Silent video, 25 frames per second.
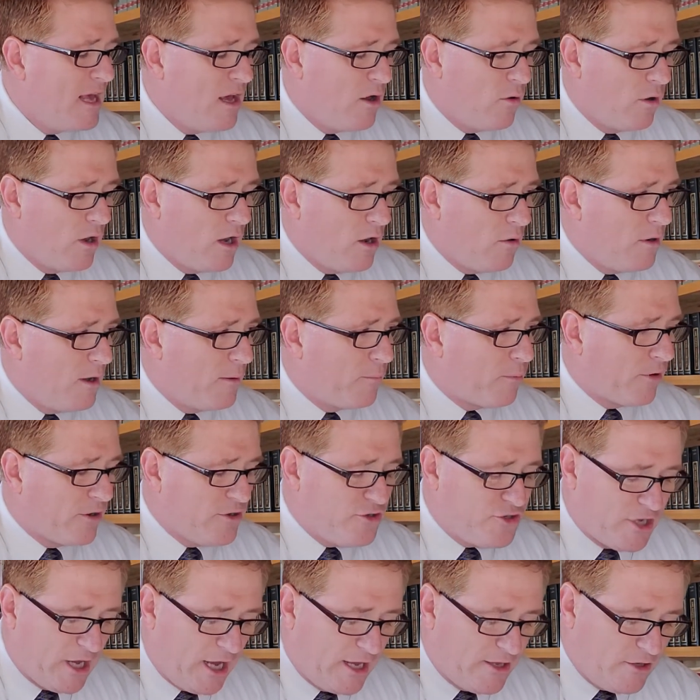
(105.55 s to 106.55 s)
Well, we
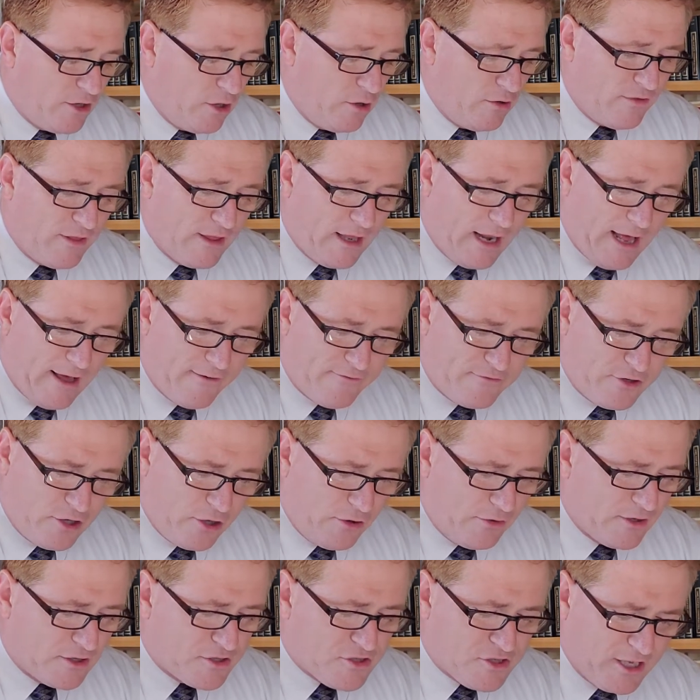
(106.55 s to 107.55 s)
appreciate you that have
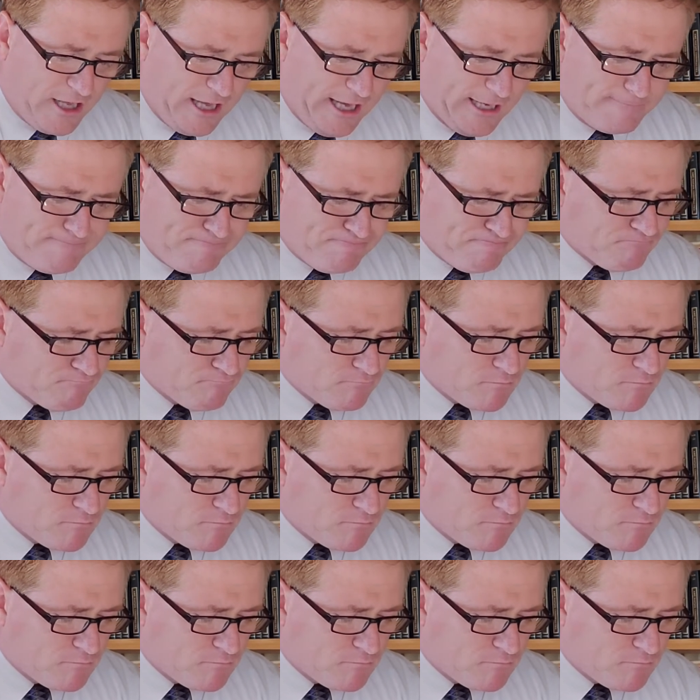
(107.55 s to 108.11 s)
tuned us in,